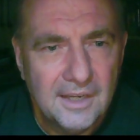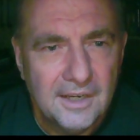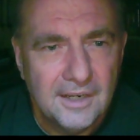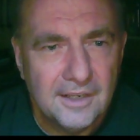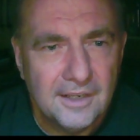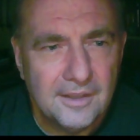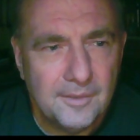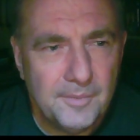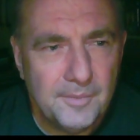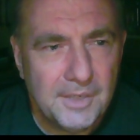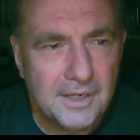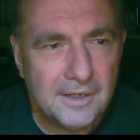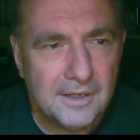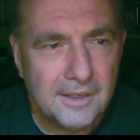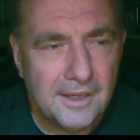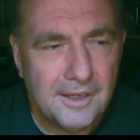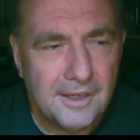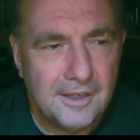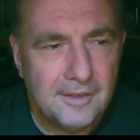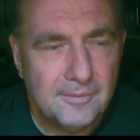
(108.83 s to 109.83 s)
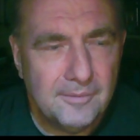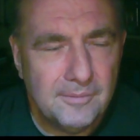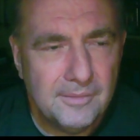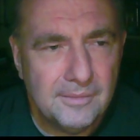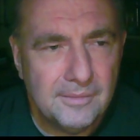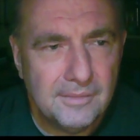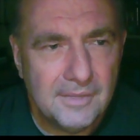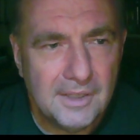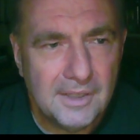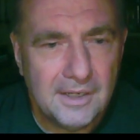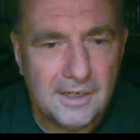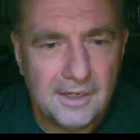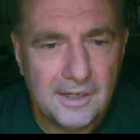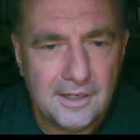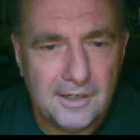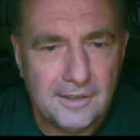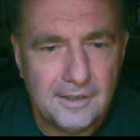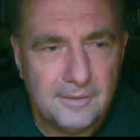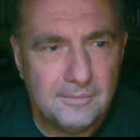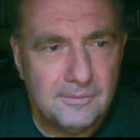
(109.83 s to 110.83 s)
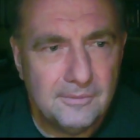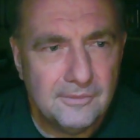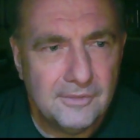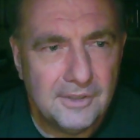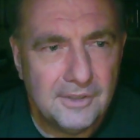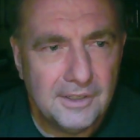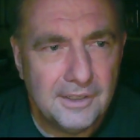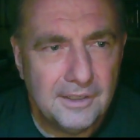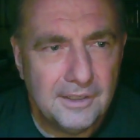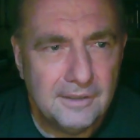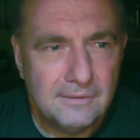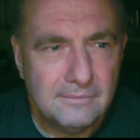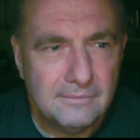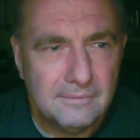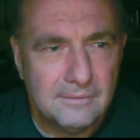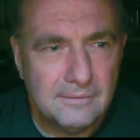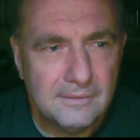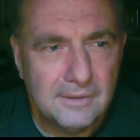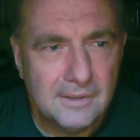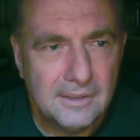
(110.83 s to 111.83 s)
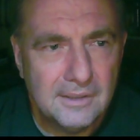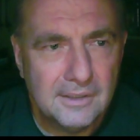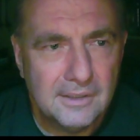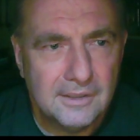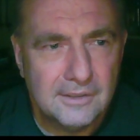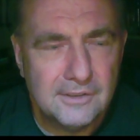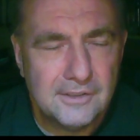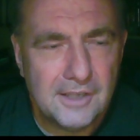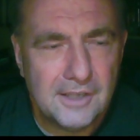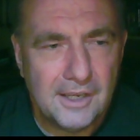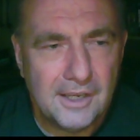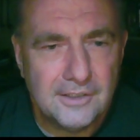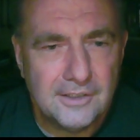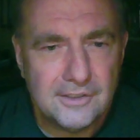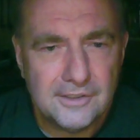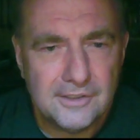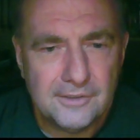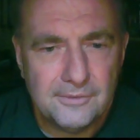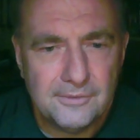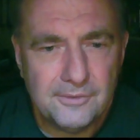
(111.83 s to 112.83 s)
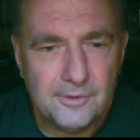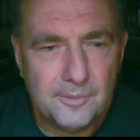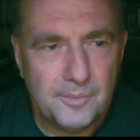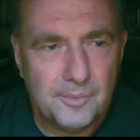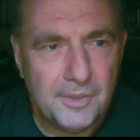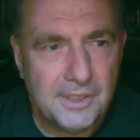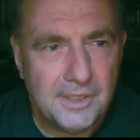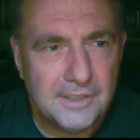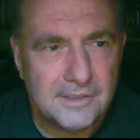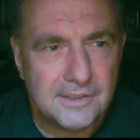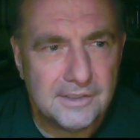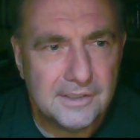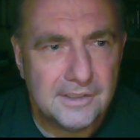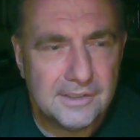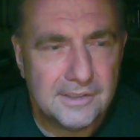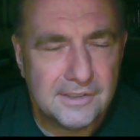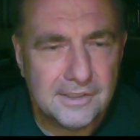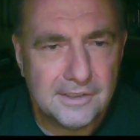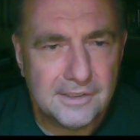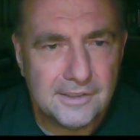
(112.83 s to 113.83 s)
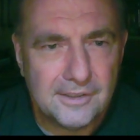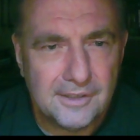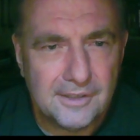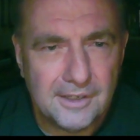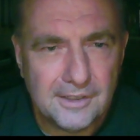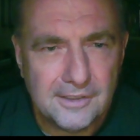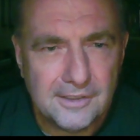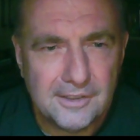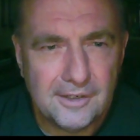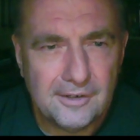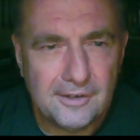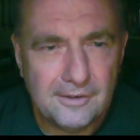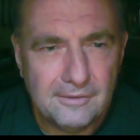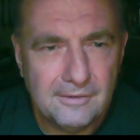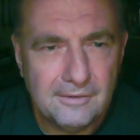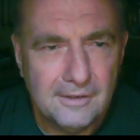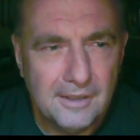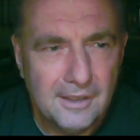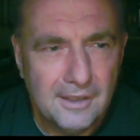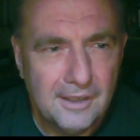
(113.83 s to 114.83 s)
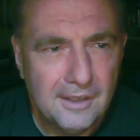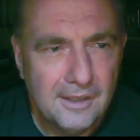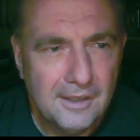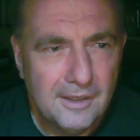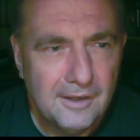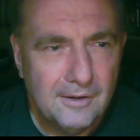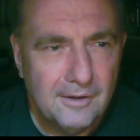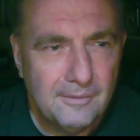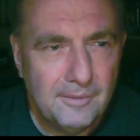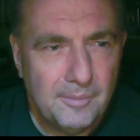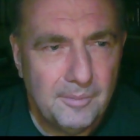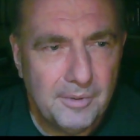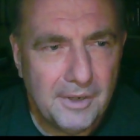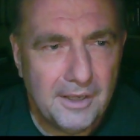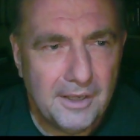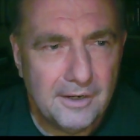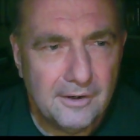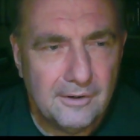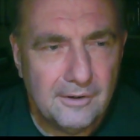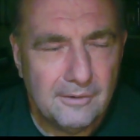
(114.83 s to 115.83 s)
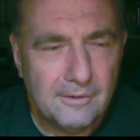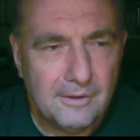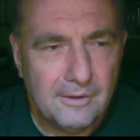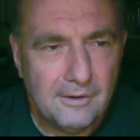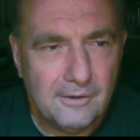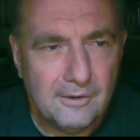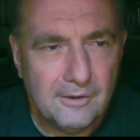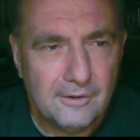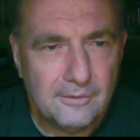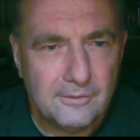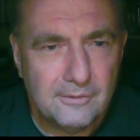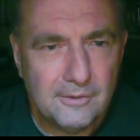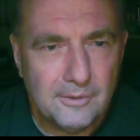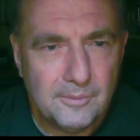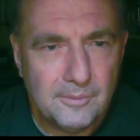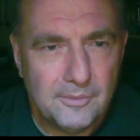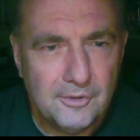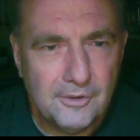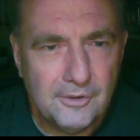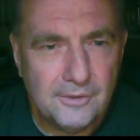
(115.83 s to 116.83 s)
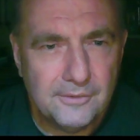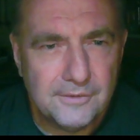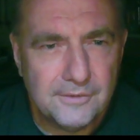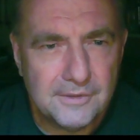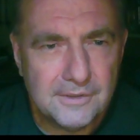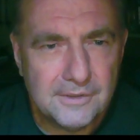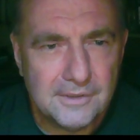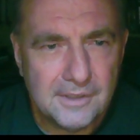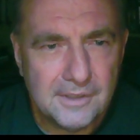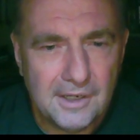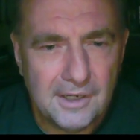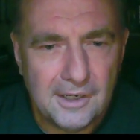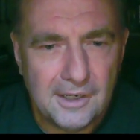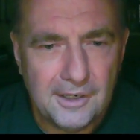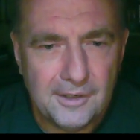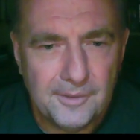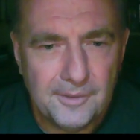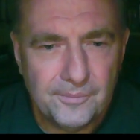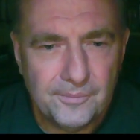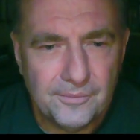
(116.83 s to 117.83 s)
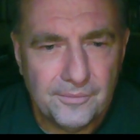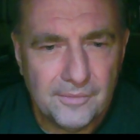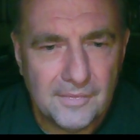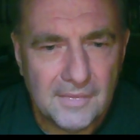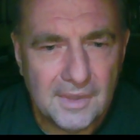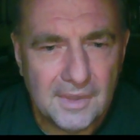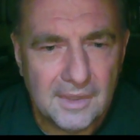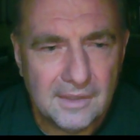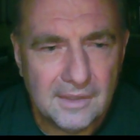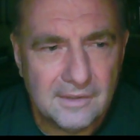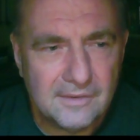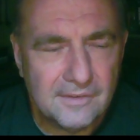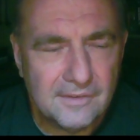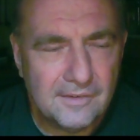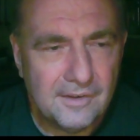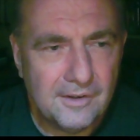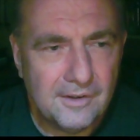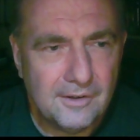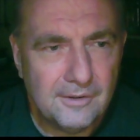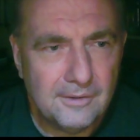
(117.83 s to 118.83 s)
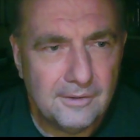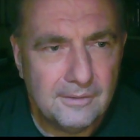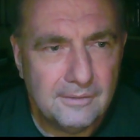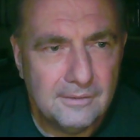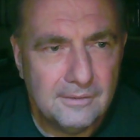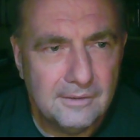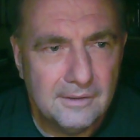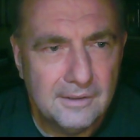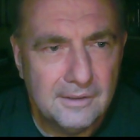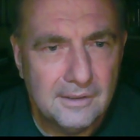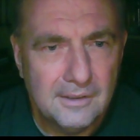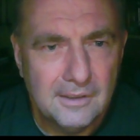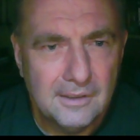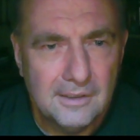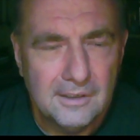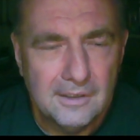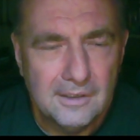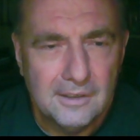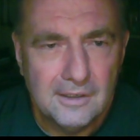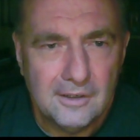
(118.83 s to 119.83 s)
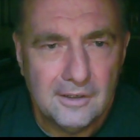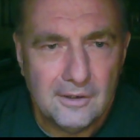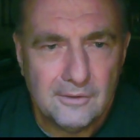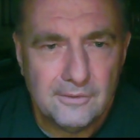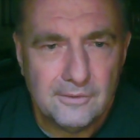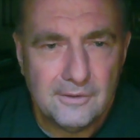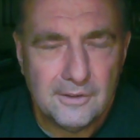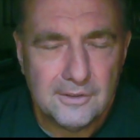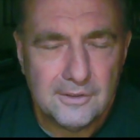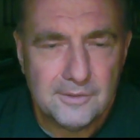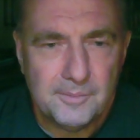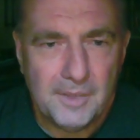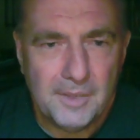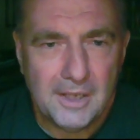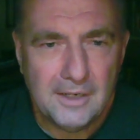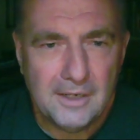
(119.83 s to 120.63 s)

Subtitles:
the middle game. We changed a few pieces, as you can tell. We played a lot of good moves. So of course Ben